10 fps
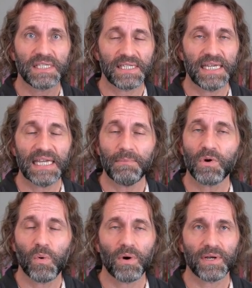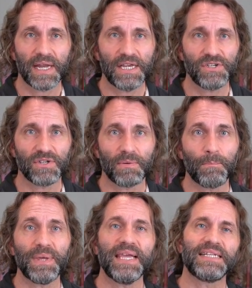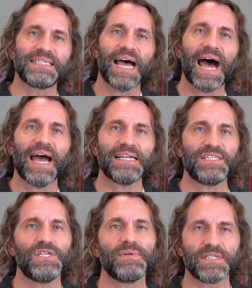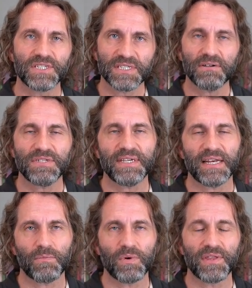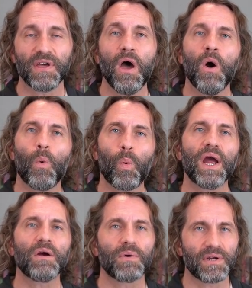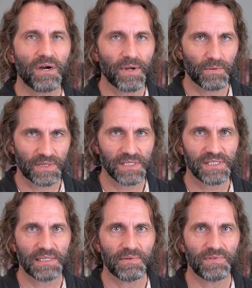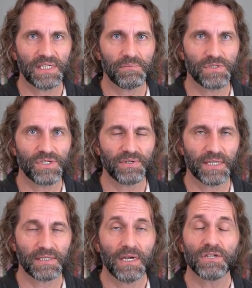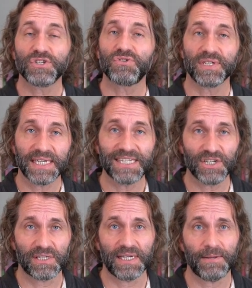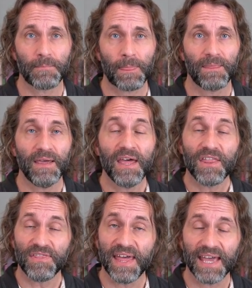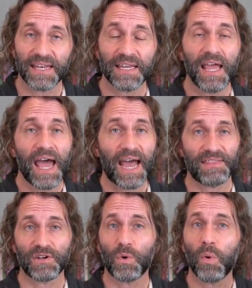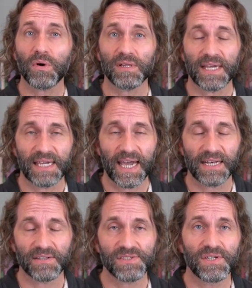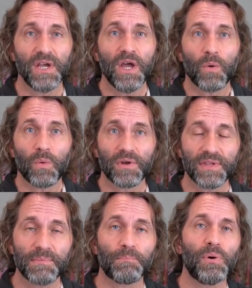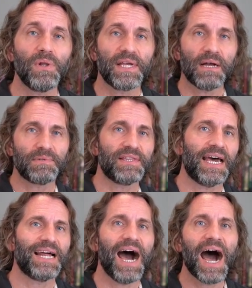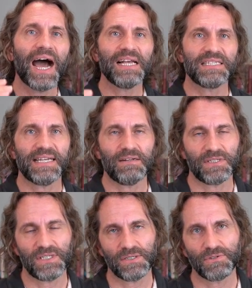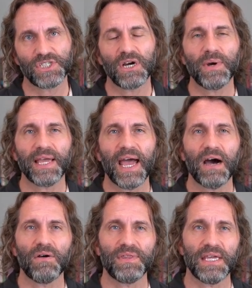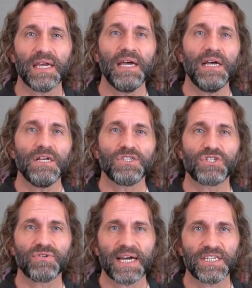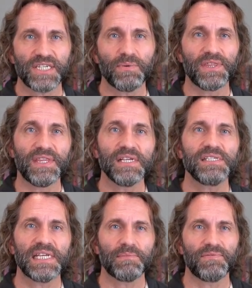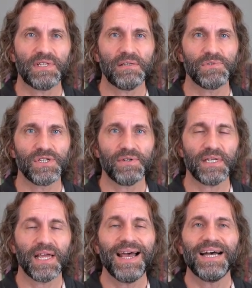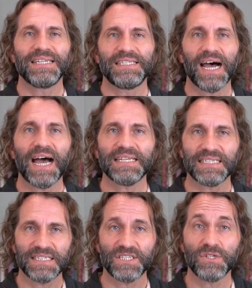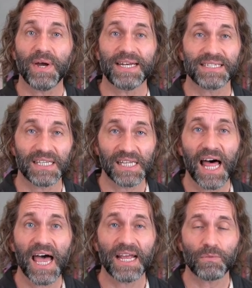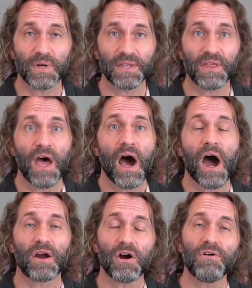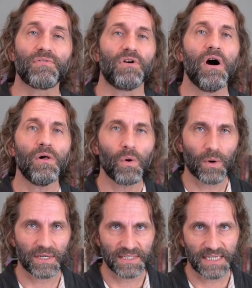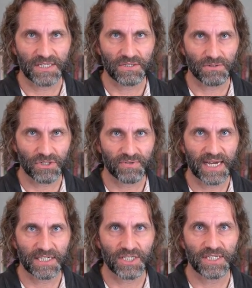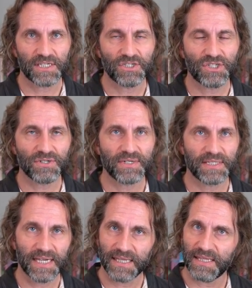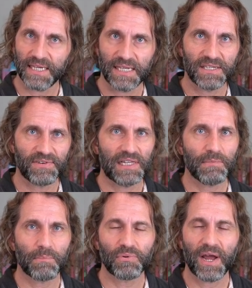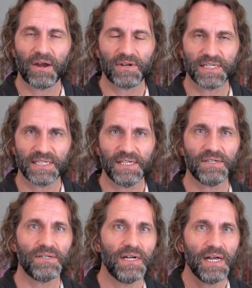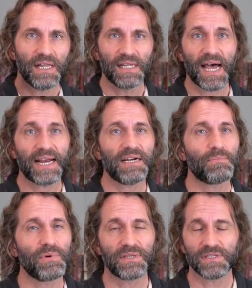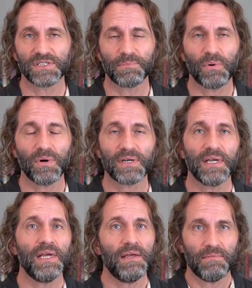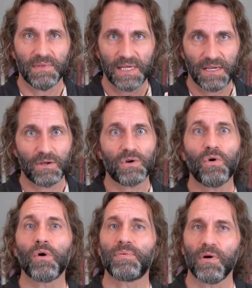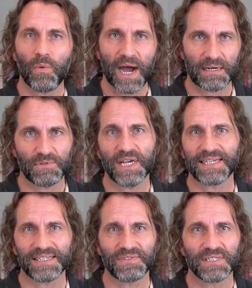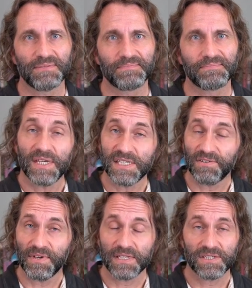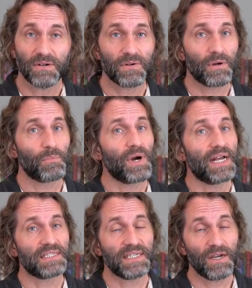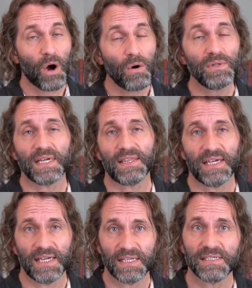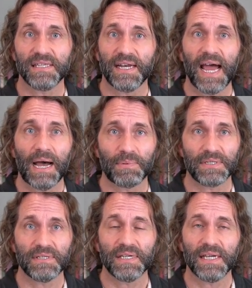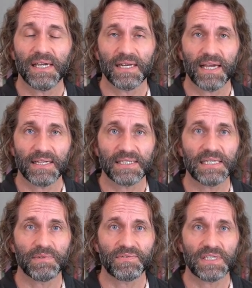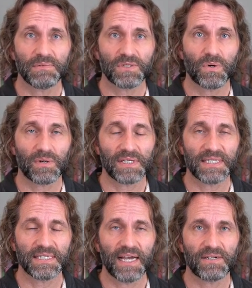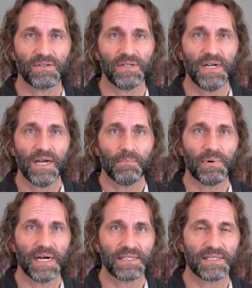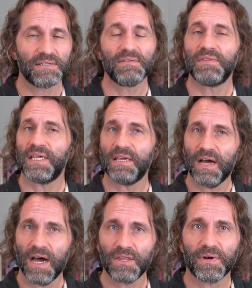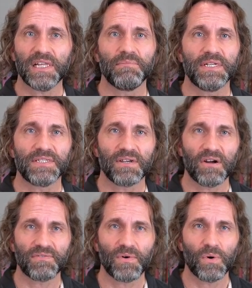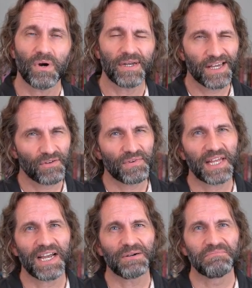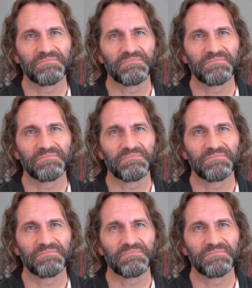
team coordination being tied to and associated with where we're going with this Team of Teams unit strategically. Then at the quarterly cadence, we're then pulling up to that highest altitude, showing how the strategy with this Team of Teams unit ties into and is aligned with our overall organizational strategy, ensuring that the development priorities here line up with and support the corporate-wide objectives. These events don't comprise the only things that happen in a Team of Teams quarterly cycle, but the other elements are for another video.